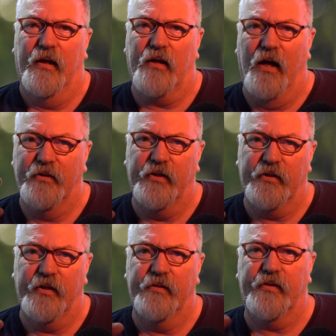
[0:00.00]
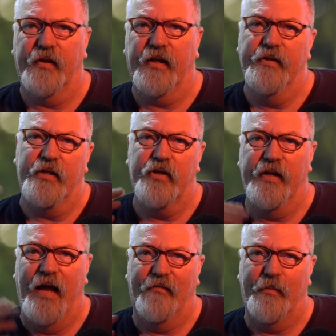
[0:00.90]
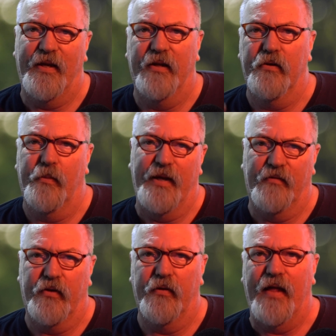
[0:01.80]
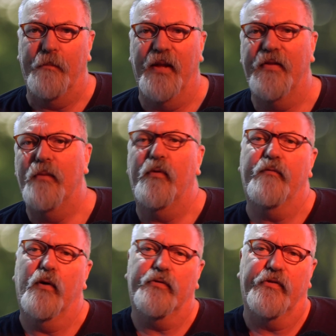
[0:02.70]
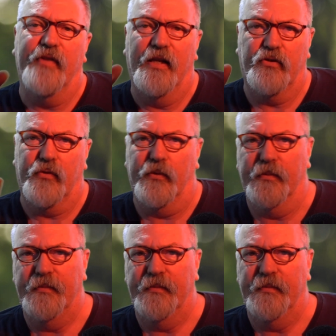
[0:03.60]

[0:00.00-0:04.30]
Conscious is the condition you have to be in to be able to do that. But the reverse is not true.